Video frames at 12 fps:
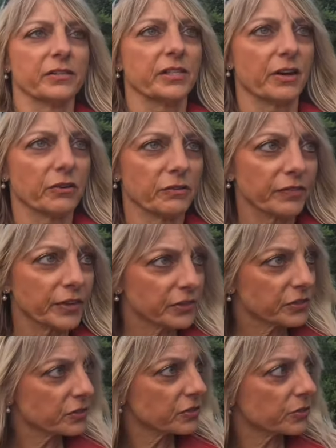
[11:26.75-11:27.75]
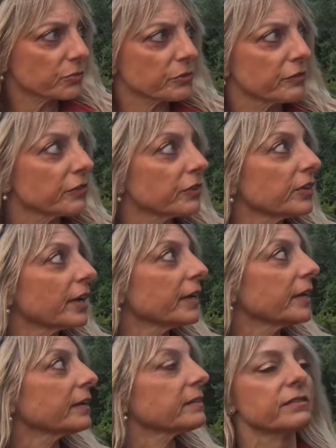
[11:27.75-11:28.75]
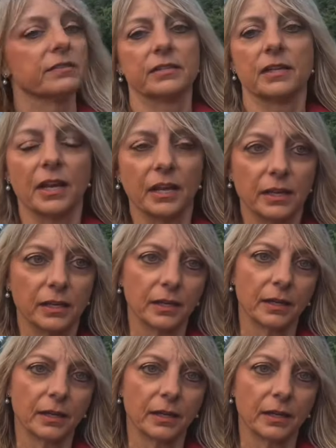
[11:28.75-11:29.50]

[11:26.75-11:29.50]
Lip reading: sacrifice to the river, I guess, today,